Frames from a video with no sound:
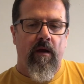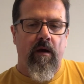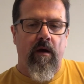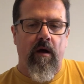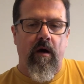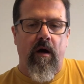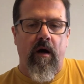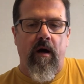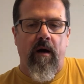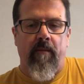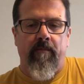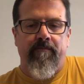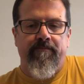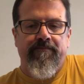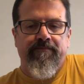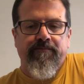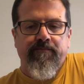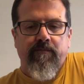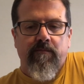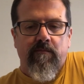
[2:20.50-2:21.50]
Give
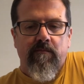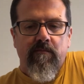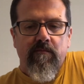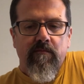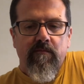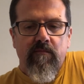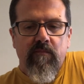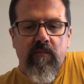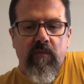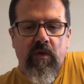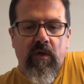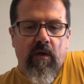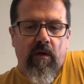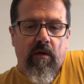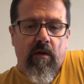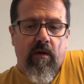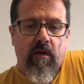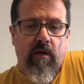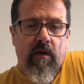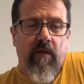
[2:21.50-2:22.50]

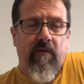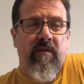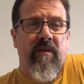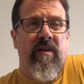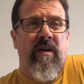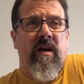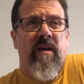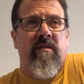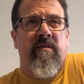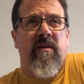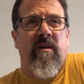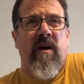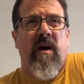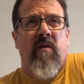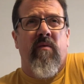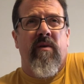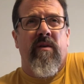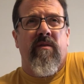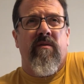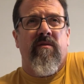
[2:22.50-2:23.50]
you an idea,
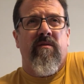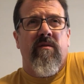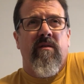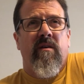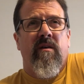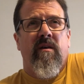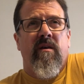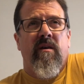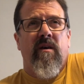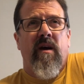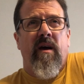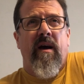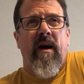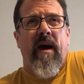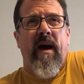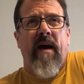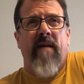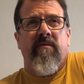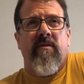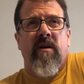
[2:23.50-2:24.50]
I
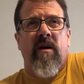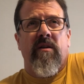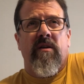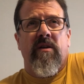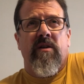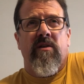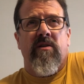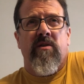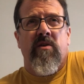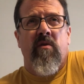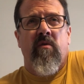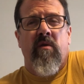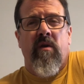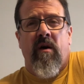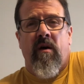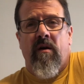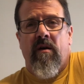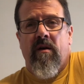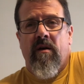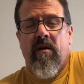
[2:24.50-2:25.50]
have gone to
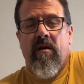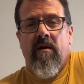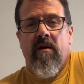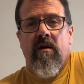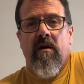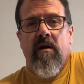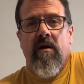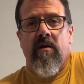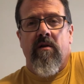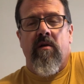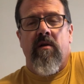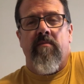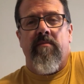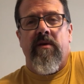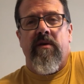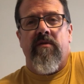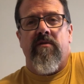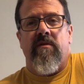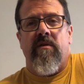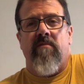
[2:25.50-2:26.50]
Kelowna,
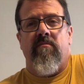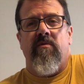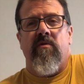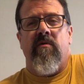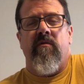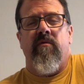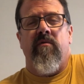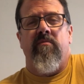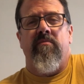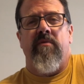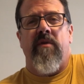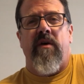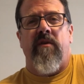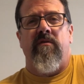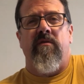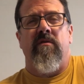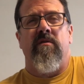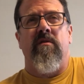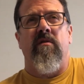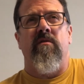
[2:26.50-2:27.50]
BC, beautiful place.
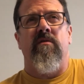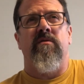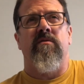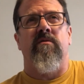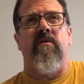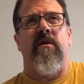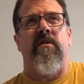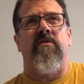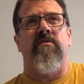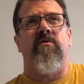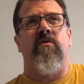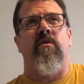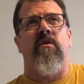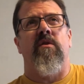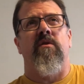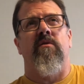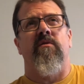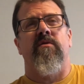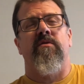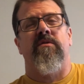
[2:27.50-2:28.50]
It's close to
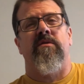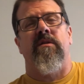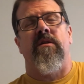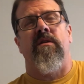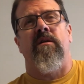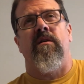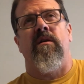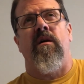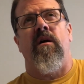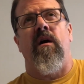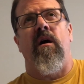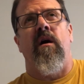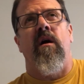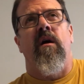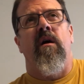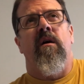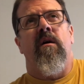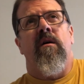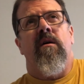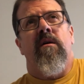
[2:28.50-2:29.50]
Soyuz and
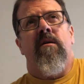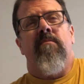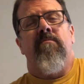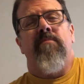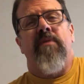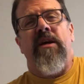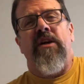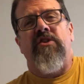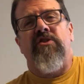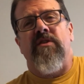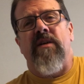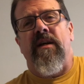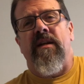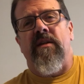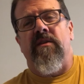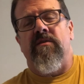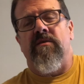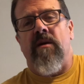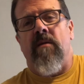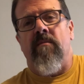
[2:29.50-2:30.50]

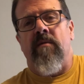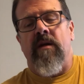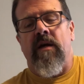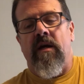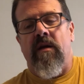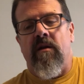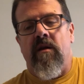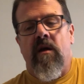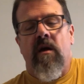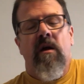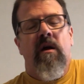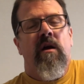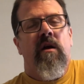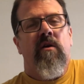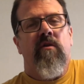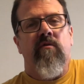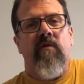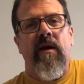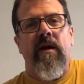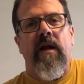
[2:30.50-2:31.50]
Peachland and Summerland.
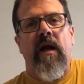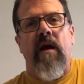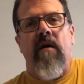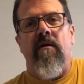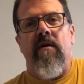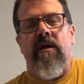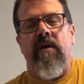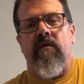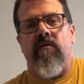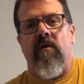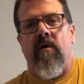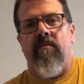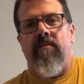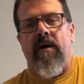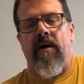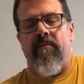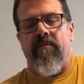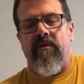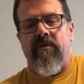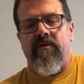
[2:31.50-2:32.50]
Great area to grow
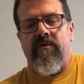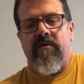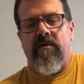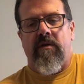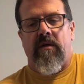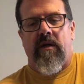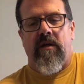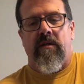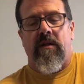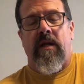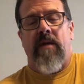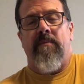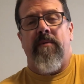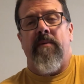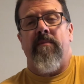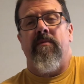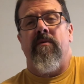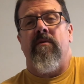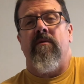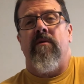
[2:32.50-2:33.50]
peppers, and a lot of
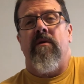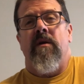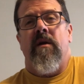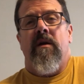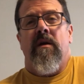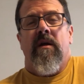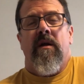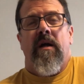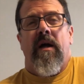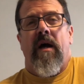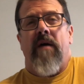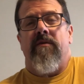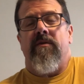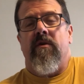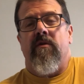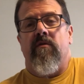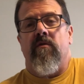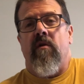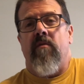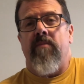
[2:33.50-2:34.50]
people out
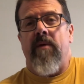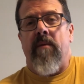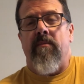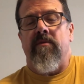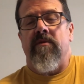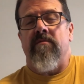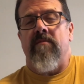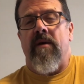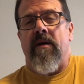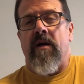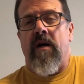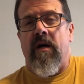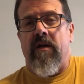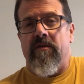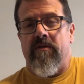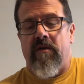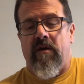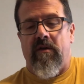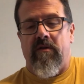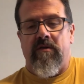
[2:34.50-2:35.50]
there grow peppers and make
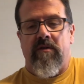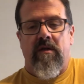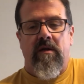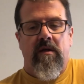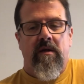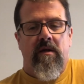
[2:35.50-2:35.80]
hot sauce.